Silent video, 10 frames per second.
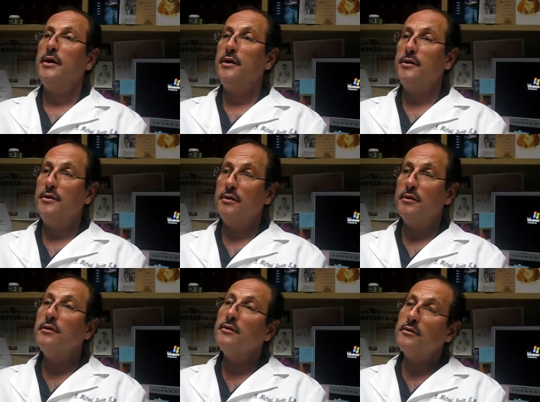and in
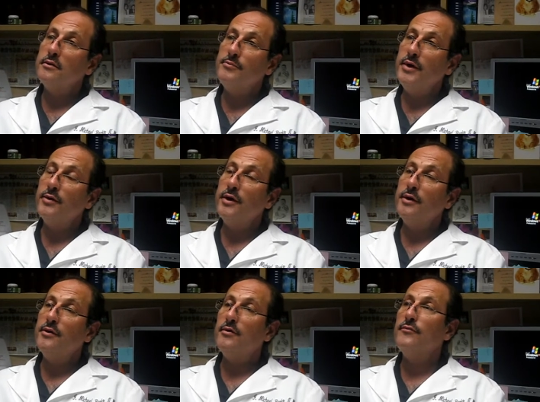the
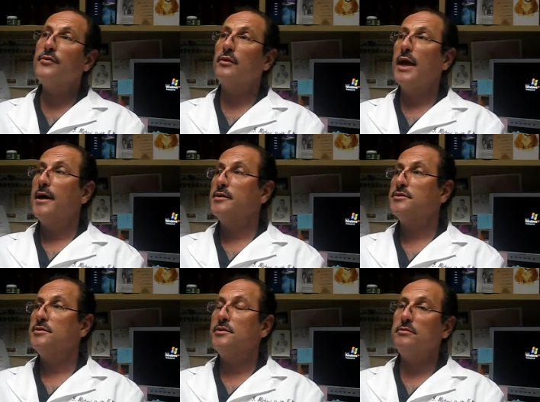period of the last